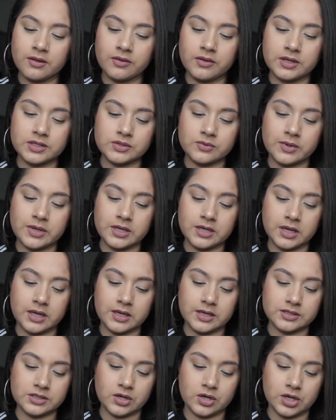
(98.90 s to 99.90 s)
This one
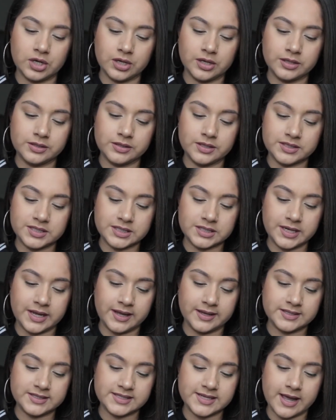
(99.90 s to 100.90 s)
is called the
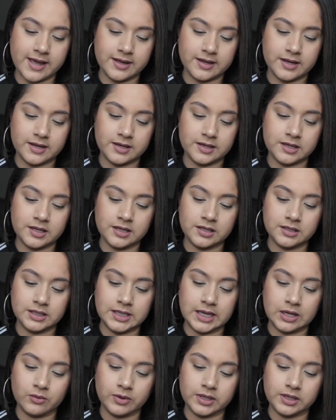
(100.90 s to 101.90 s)
Stay Satin
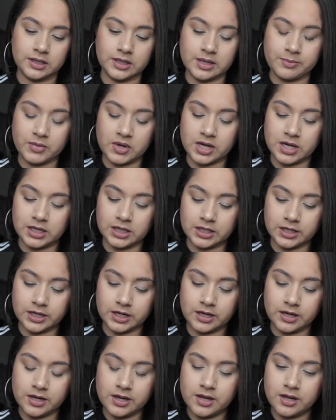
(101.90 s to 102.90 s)
Liquid Lip
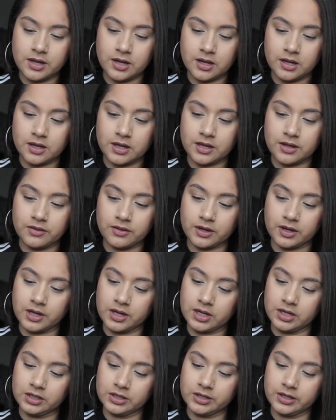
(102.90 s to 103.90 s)
Color, and the
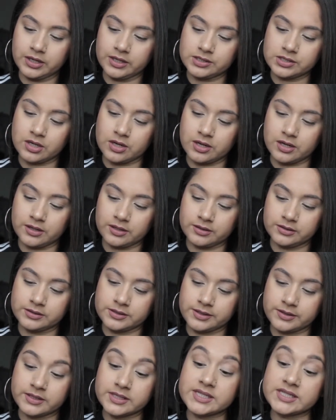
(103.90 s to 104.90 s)
color is called
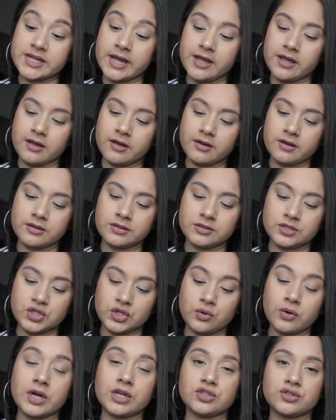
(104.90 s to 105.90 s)
Sike
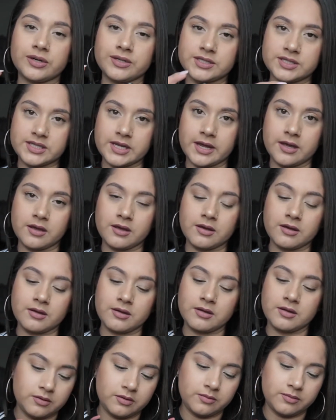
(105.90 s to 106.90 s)
200 Sike.
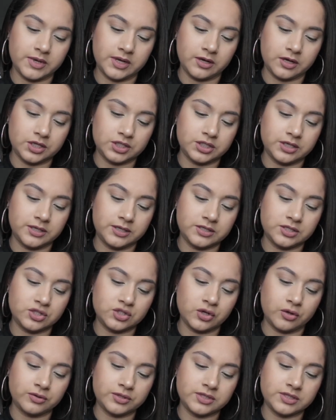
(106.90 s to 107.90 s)
Oh my gosh, it's
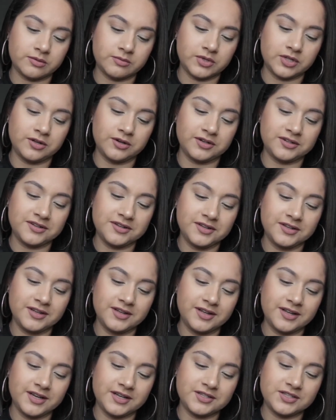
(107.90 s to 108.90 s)
so similar.
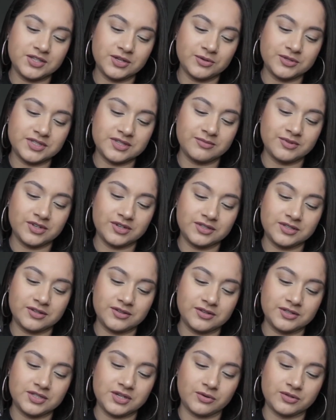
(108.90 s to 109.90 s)
It's so similar to
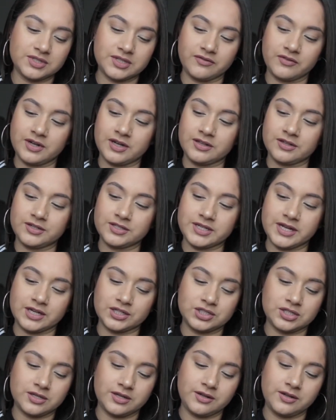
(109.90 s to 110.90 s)
the Dose of Colors.
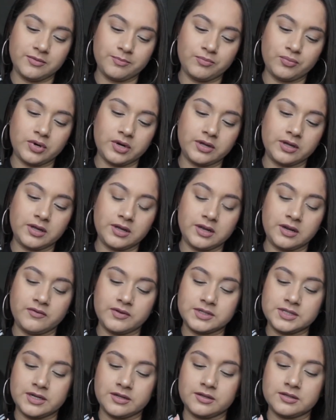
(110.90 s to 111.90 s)
Actually, you probably can't
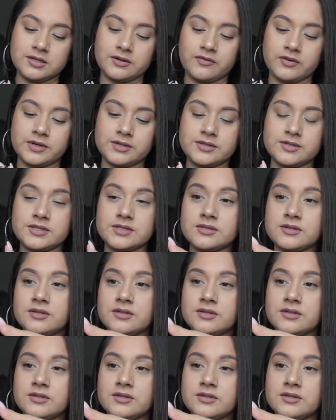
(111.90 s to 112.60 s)
even tell the difference.